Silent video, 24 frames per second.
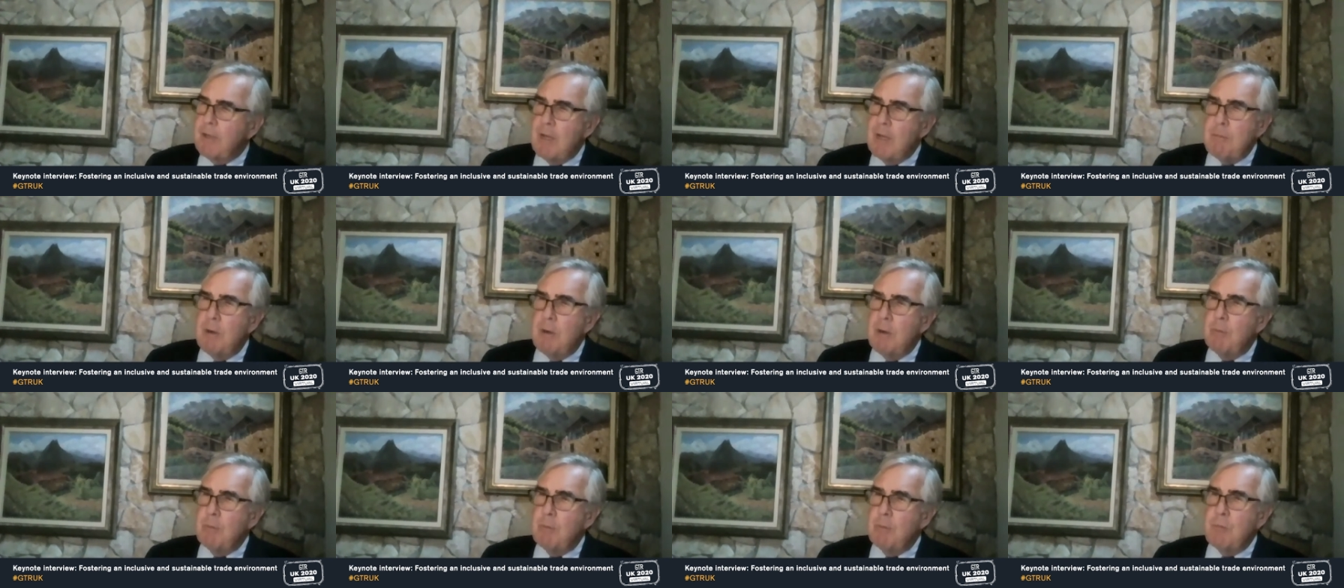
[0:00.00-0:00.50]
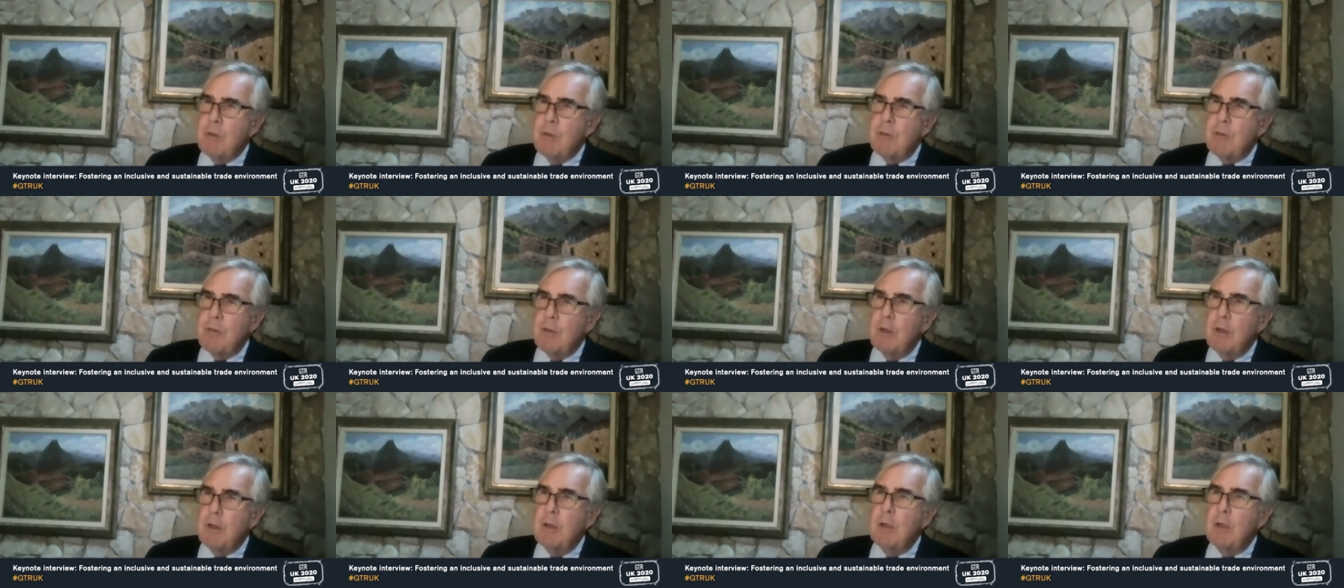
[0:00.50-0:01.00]
come up
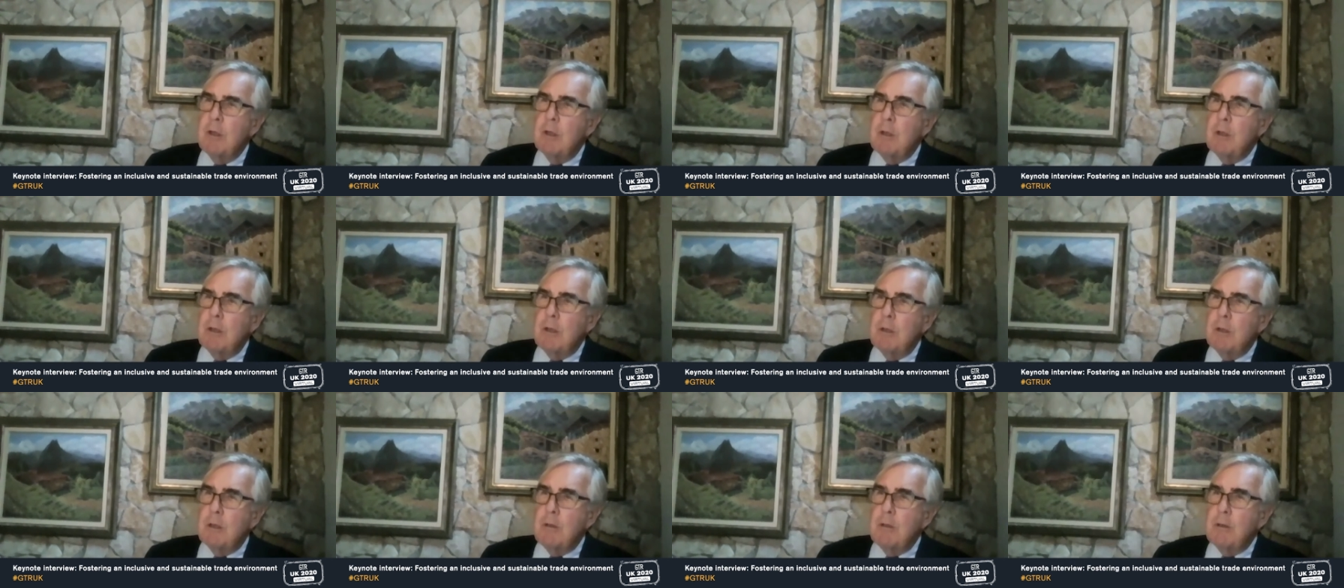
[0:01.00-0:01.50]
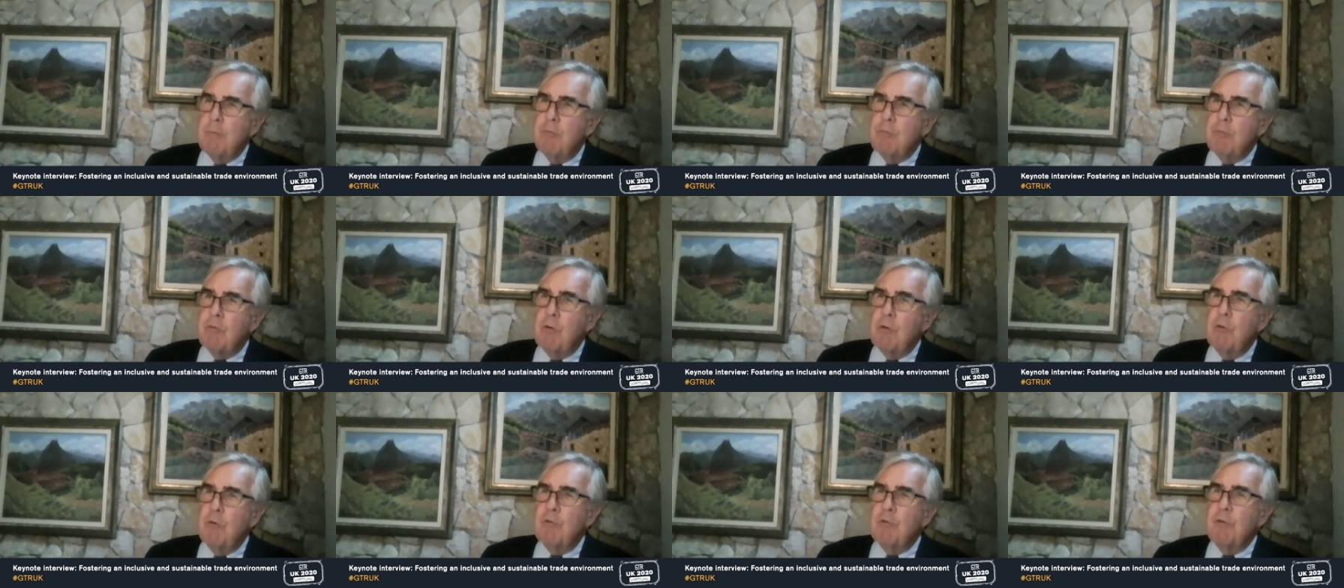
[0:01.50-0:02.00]
with
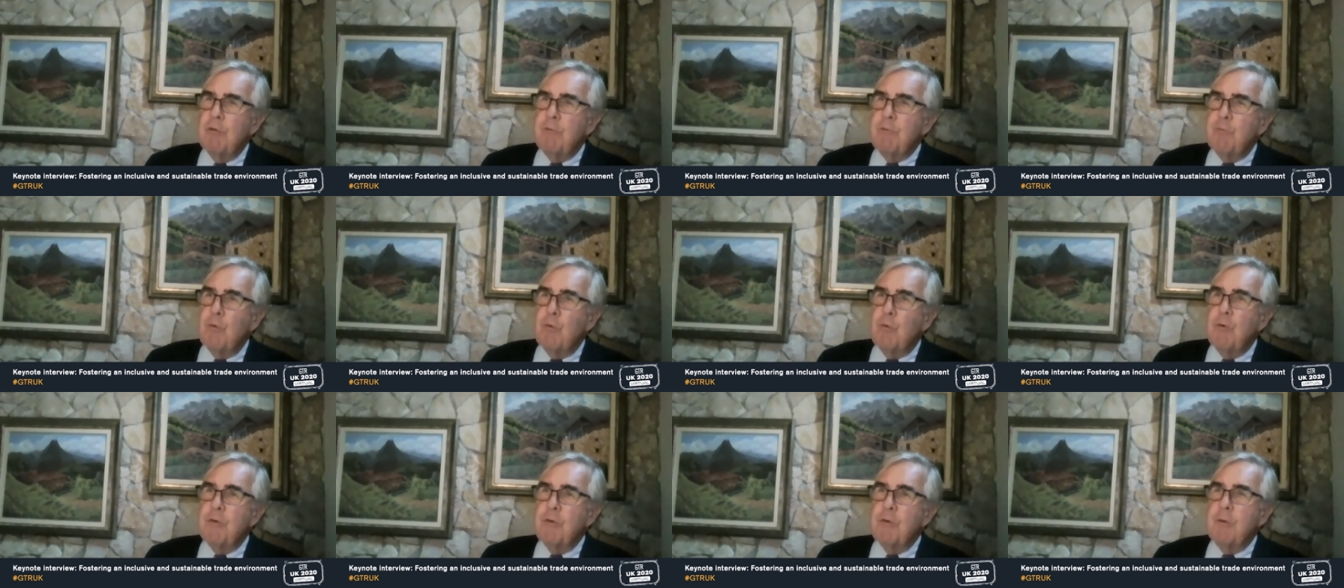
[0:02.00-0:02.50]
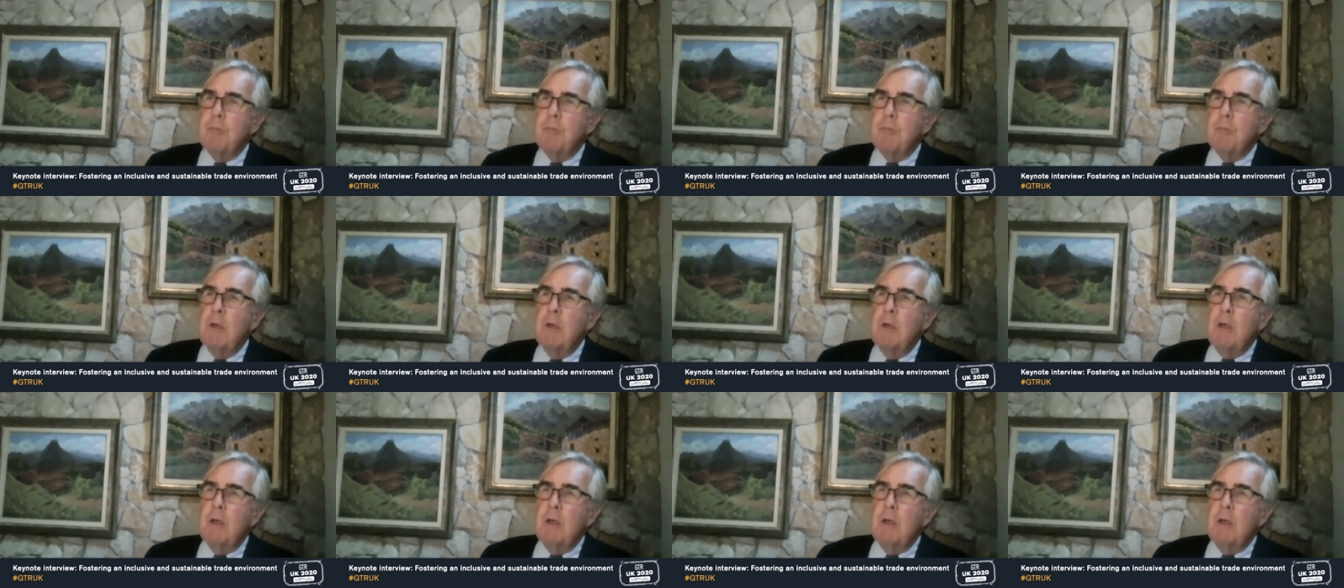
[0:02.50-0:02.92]
solutions for them.